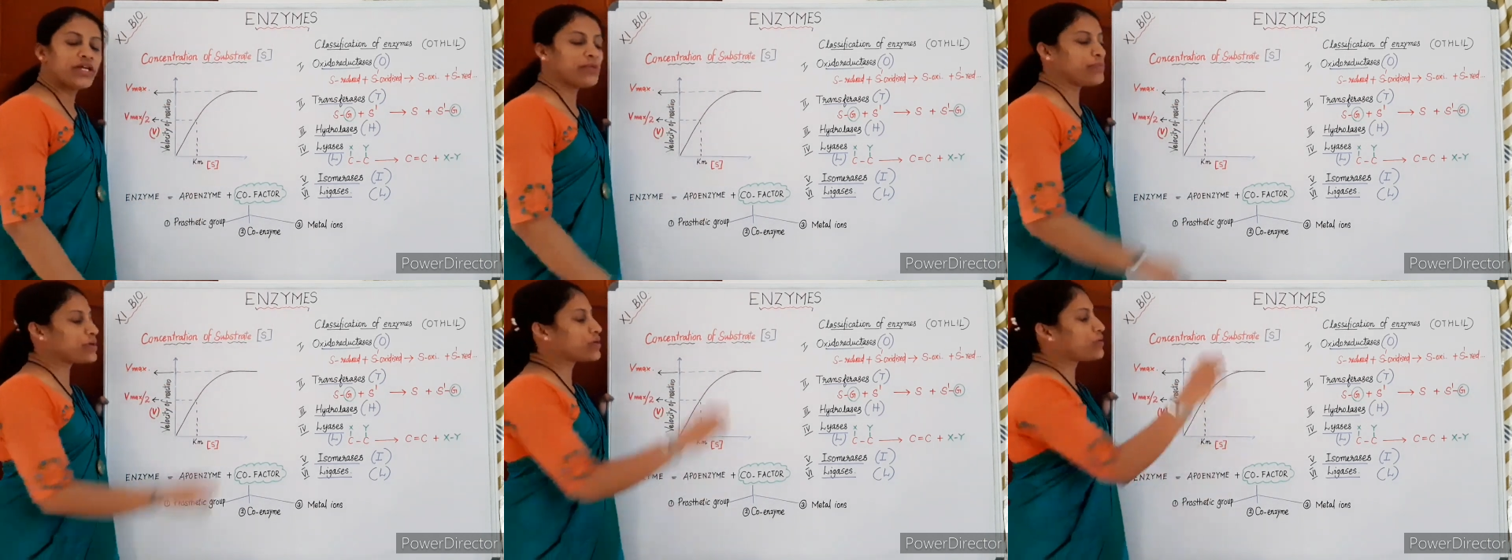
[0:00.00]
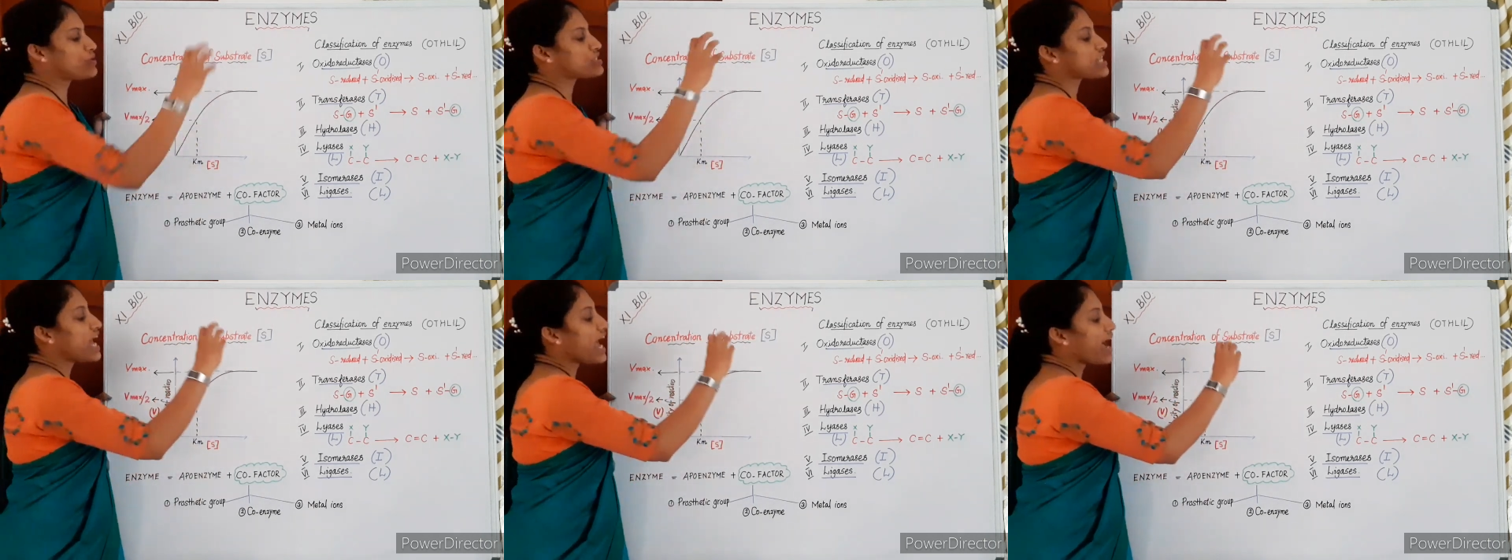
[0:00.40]

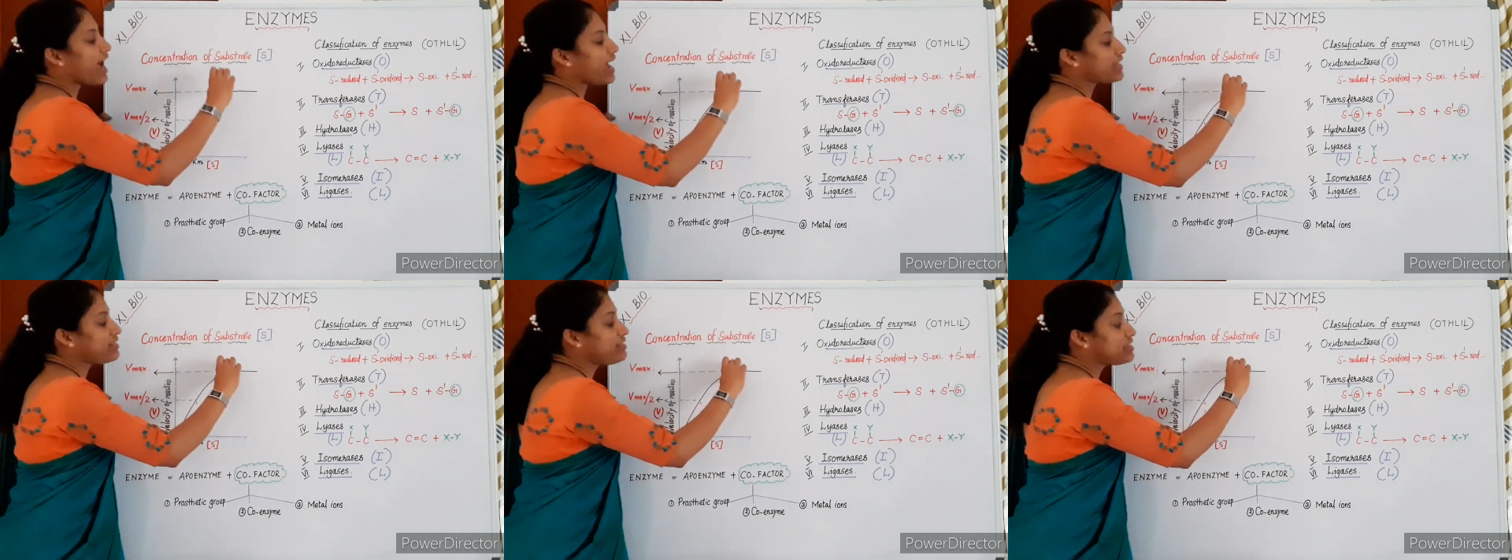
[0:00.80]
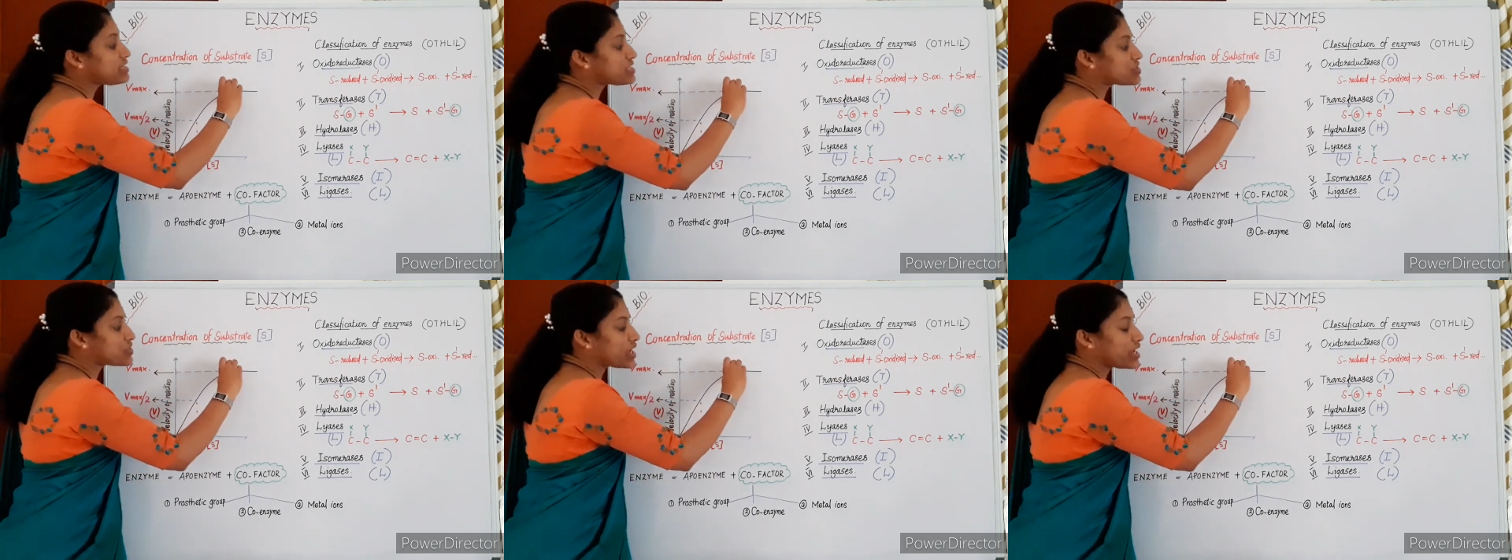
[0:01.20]
Because at
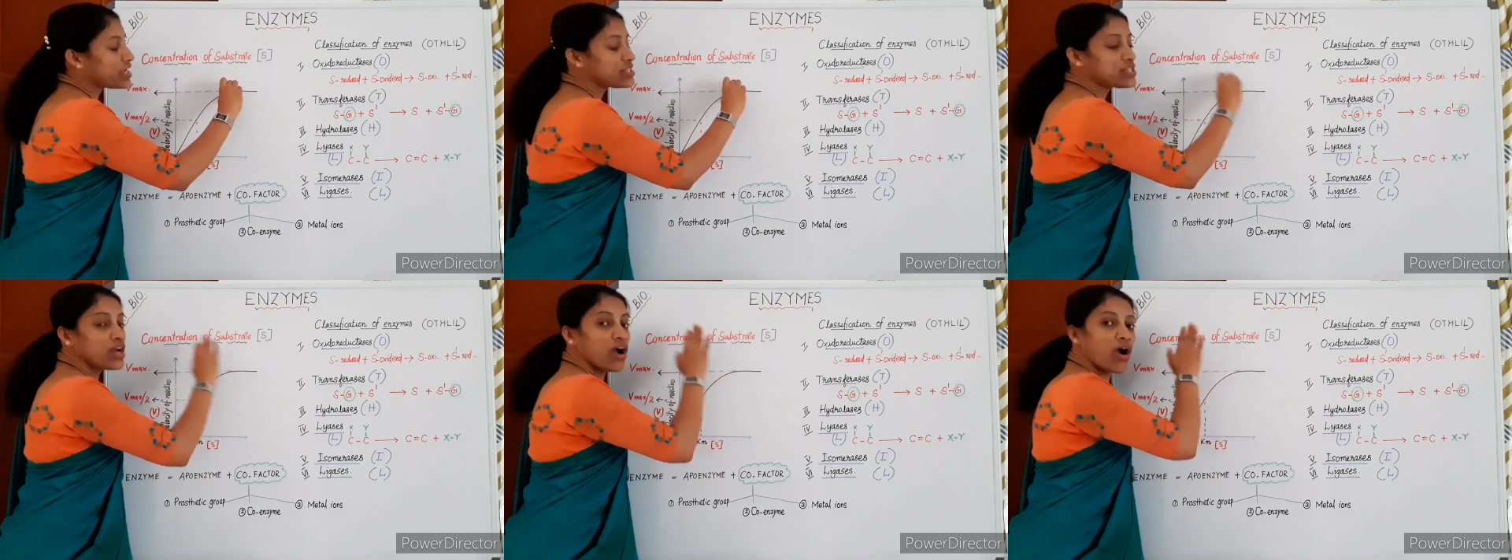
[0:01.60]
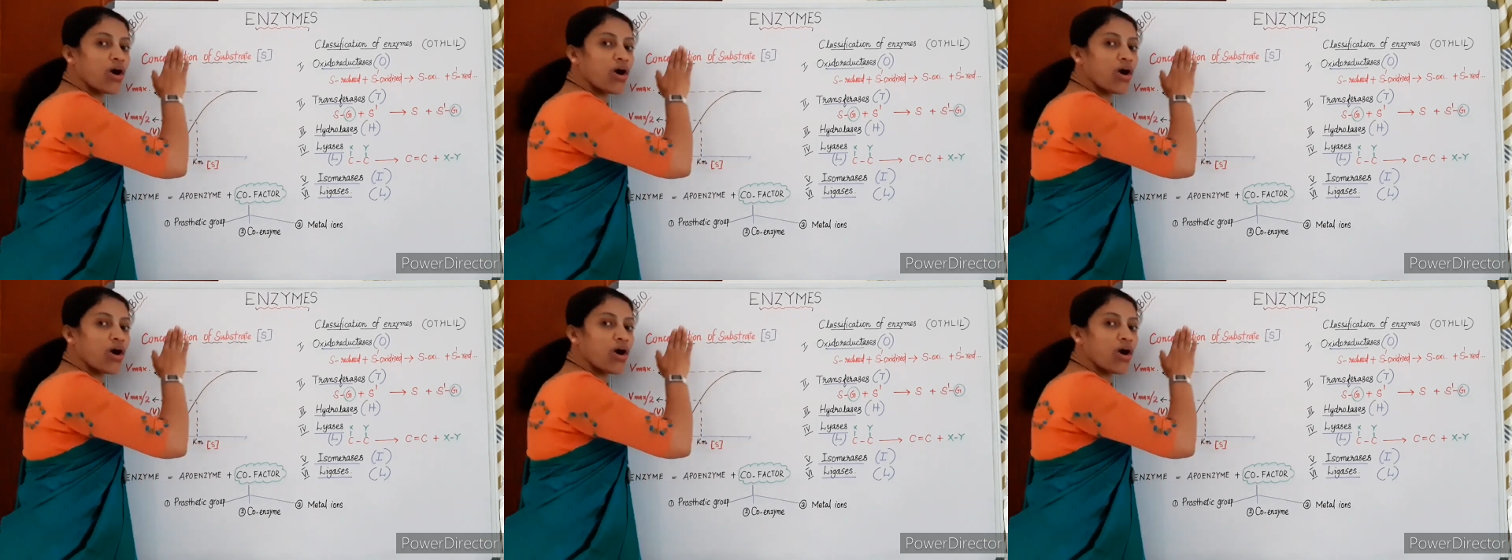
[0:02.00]
this stage,